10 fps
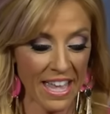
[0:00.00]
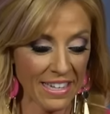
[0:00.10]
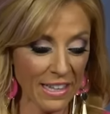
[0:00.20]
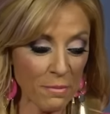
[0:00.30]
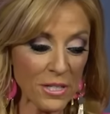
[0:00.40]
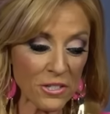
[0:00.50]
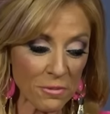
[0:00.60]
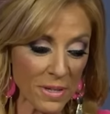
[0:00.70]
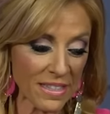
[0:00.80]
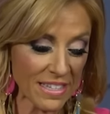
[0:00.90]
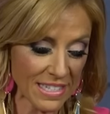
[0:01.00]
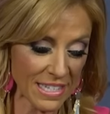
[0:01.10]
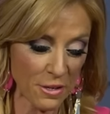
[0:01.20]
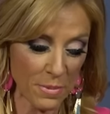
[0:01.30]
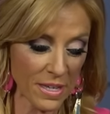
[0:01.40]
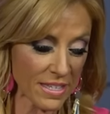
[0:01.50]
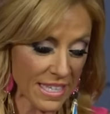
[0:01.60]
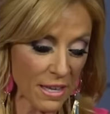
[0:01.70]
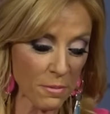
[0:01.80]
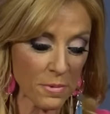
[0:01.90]
Now, let me just read these to you because
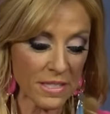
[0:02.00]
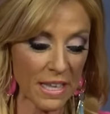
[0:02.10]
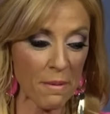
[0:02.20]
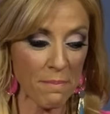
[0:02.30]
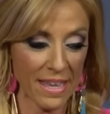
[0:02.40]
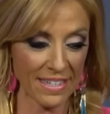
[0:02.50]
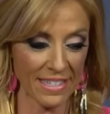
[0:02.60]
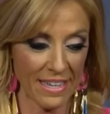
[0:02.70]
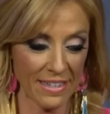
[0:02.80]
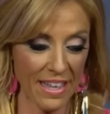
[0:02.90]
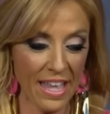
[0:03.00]
it was amazing.